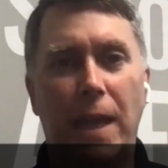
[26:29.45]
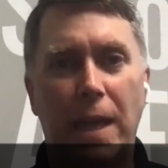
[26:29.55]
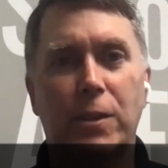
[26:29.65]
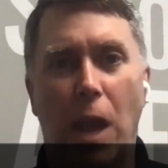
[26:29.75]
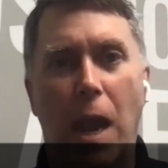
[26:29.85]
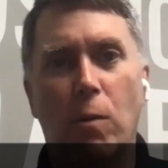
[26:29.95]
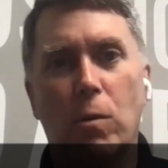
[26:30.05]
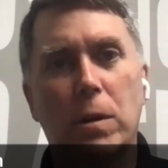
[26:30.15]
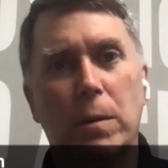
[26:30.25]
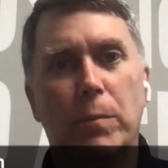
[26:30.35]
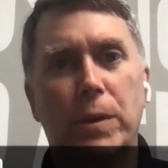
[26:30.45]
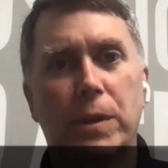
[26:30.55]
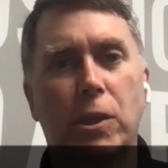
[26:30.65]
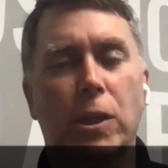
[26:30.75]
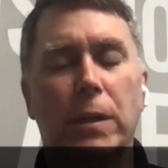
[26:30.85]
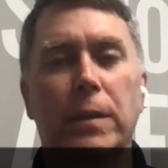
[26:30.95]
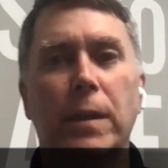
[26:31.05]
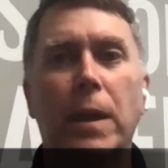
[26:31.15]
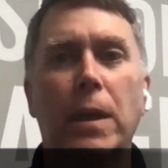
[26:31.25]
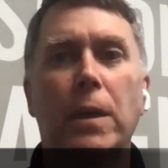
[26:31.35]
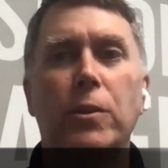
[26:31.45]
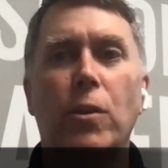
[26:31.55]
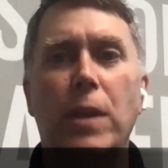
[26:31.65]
is our position. So